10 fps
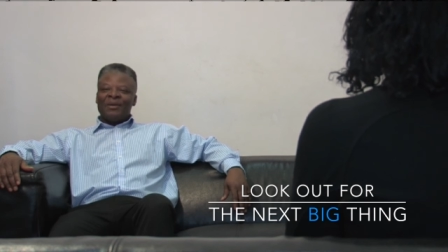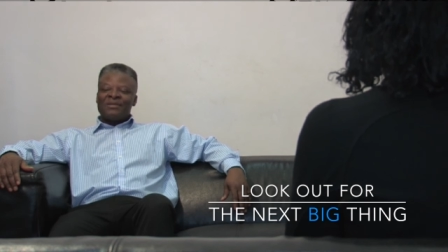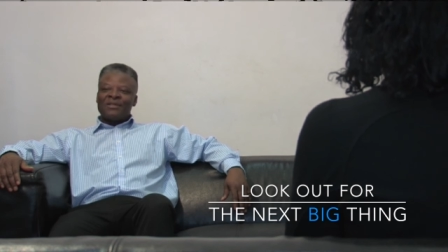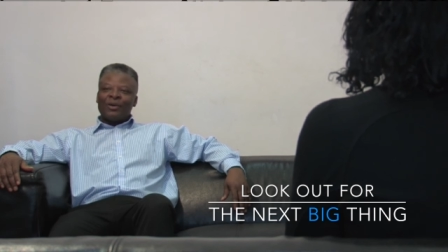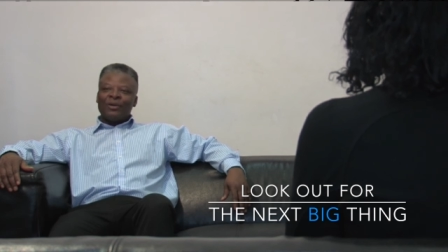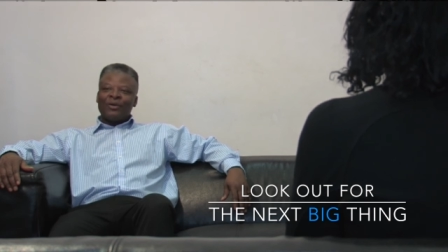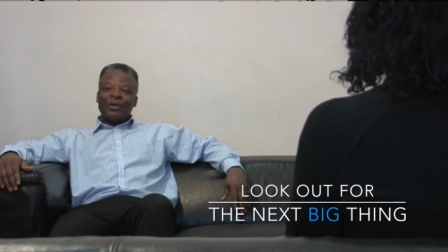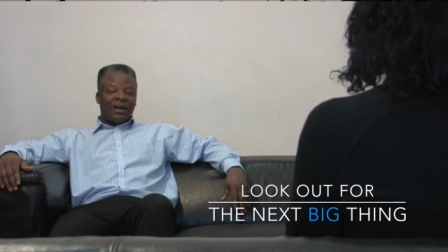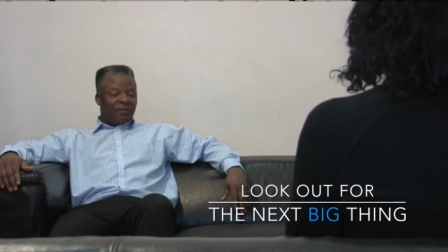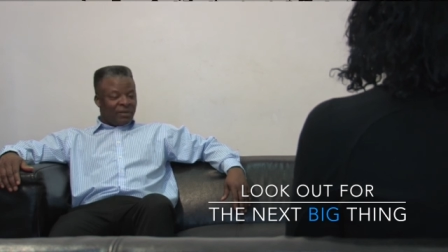So
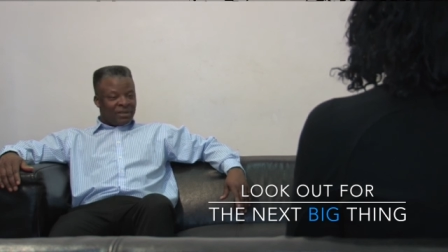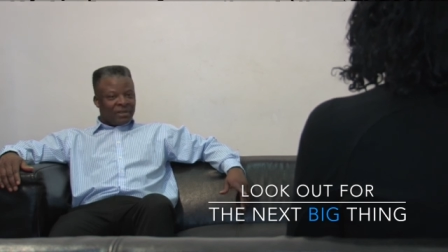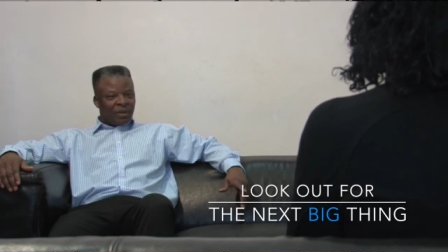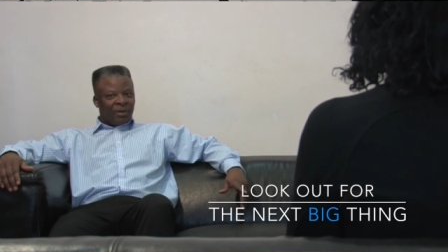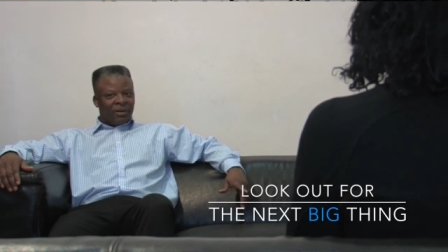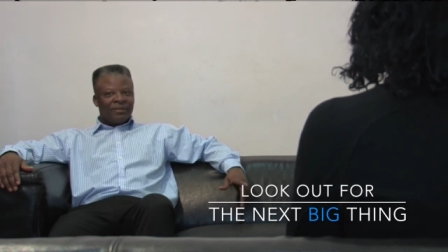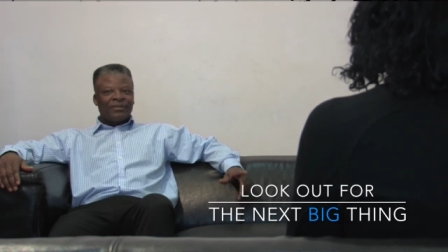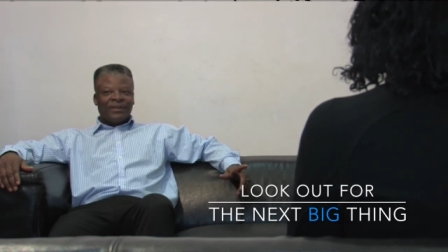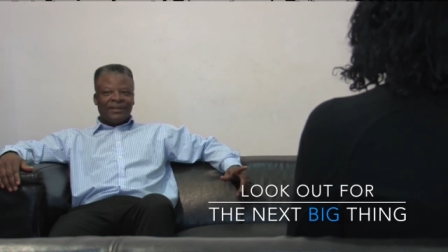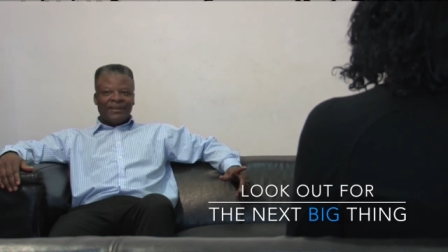look out for the summer
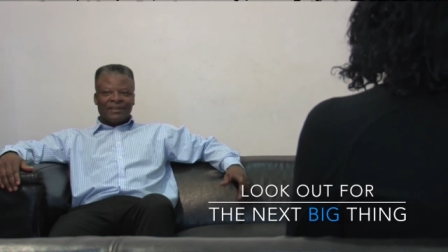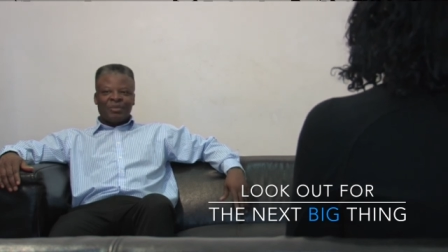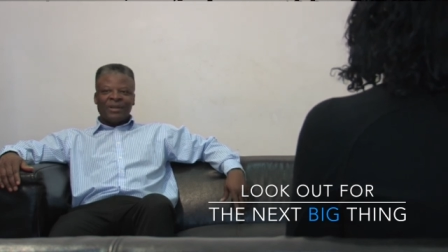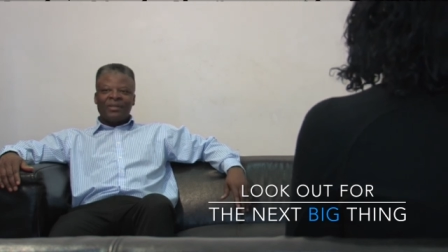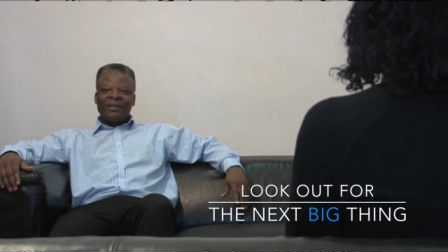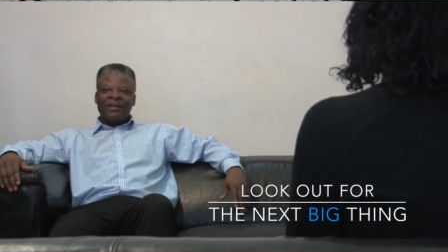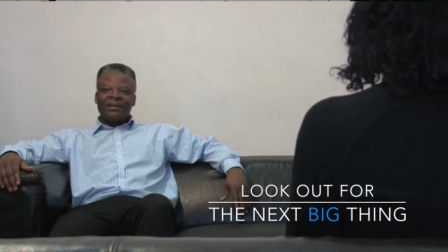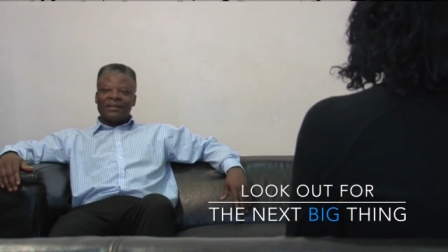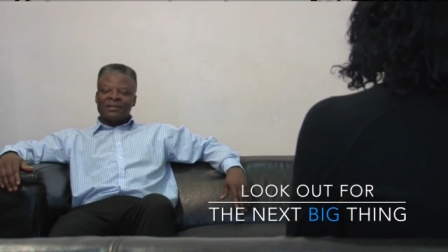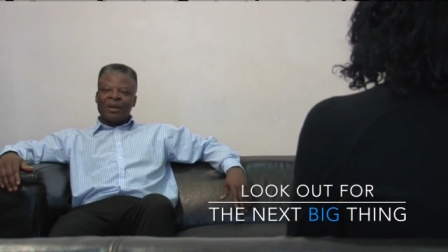for the next big thing
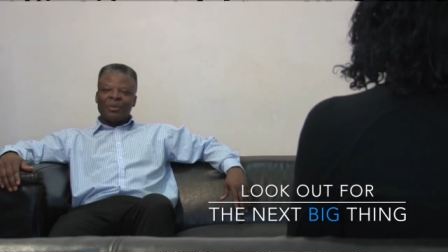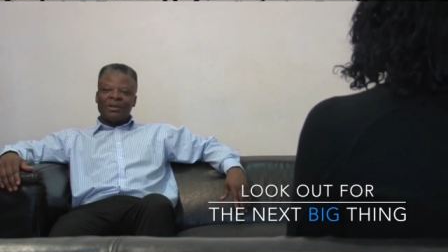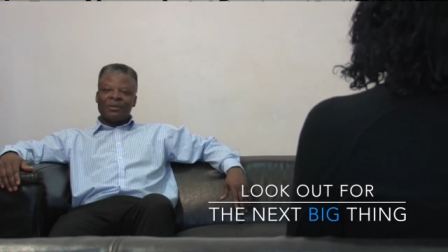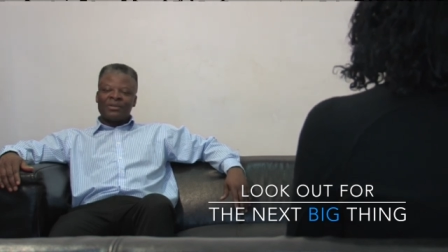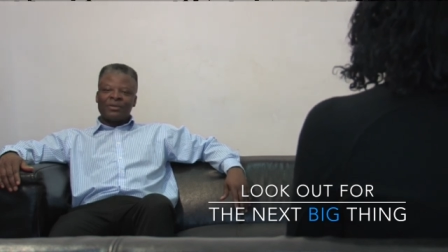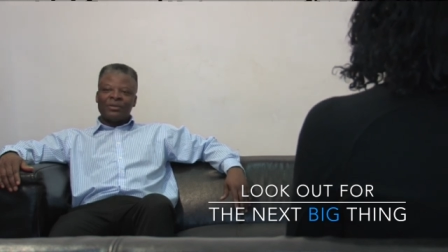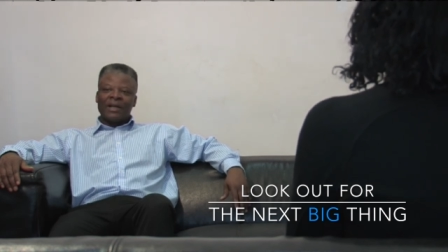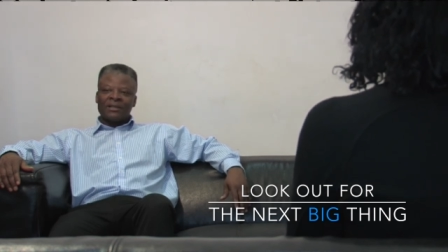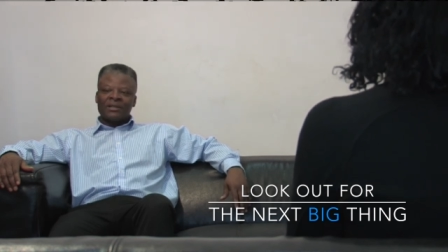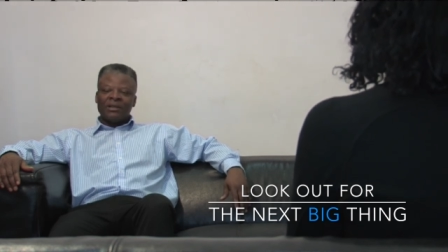that's coming up soon.
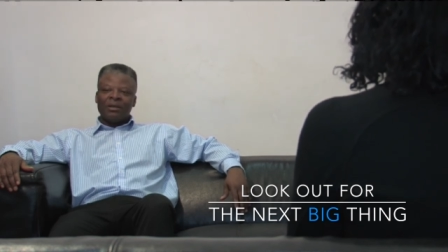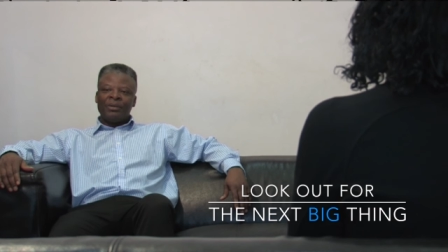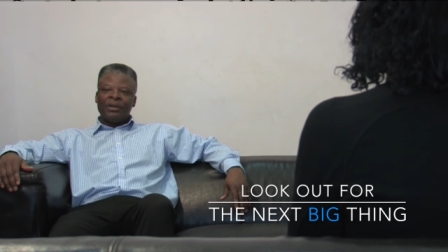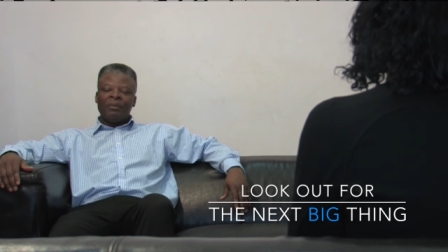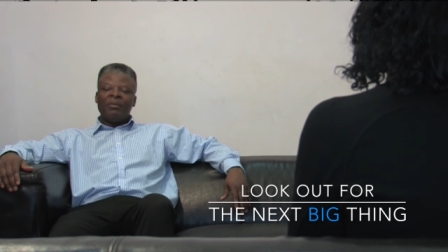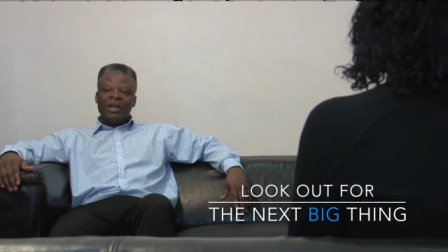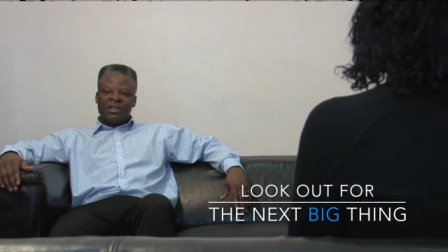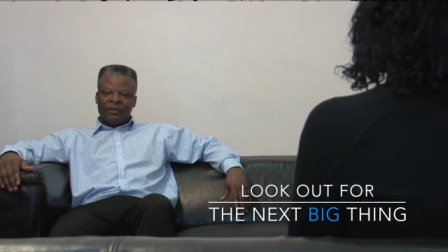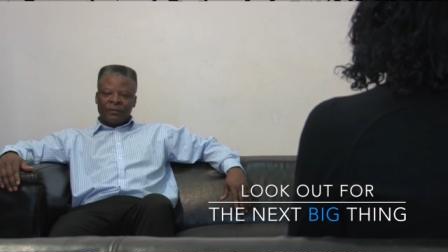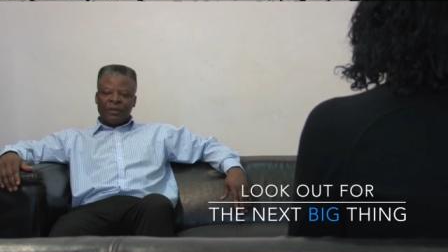That's going to be a
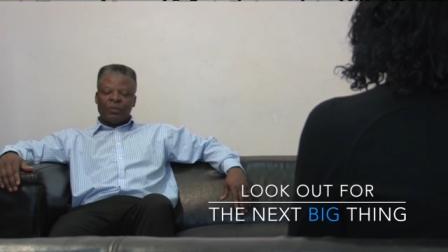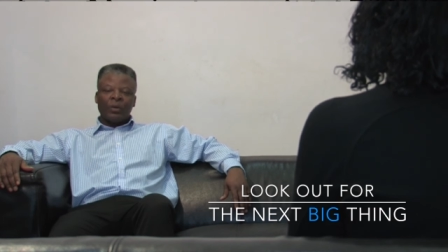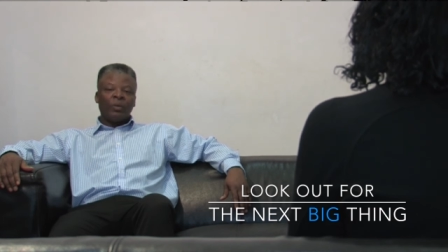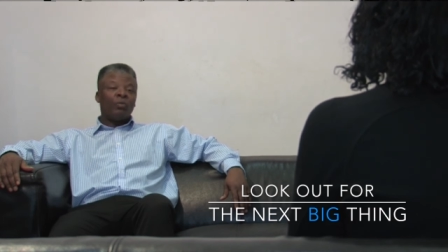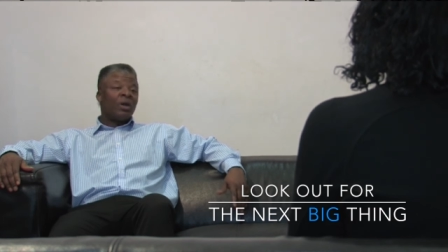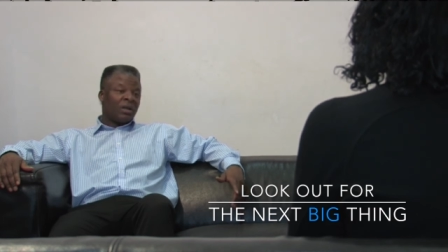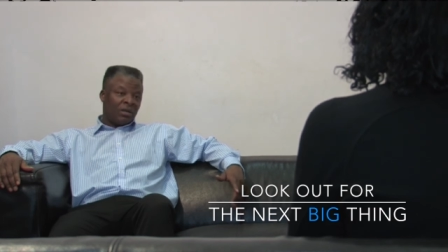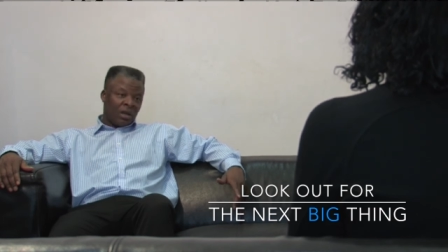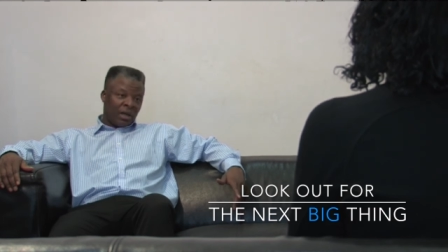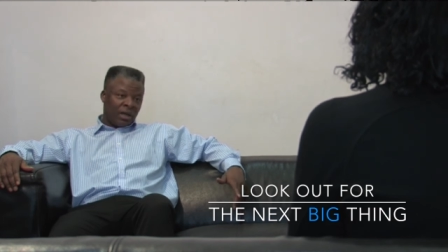major event where we
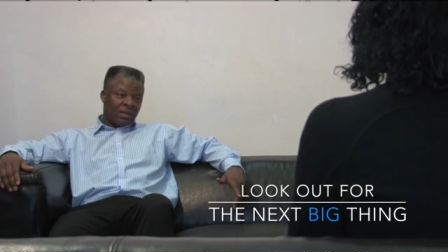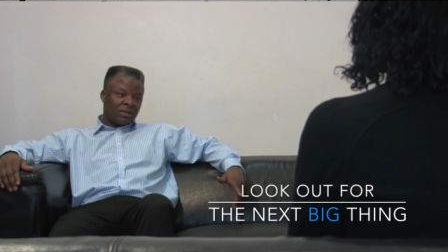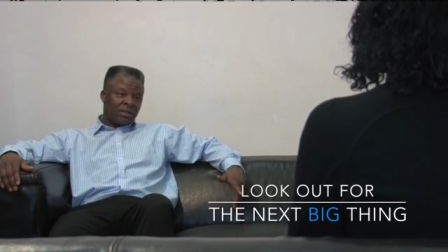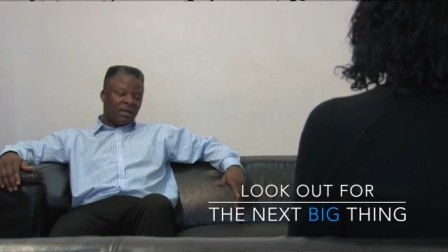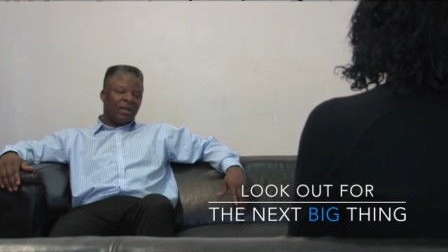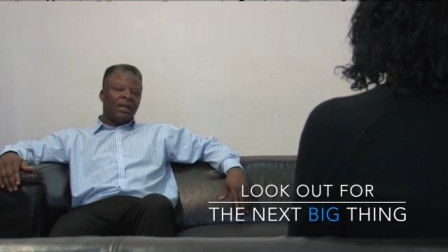recognize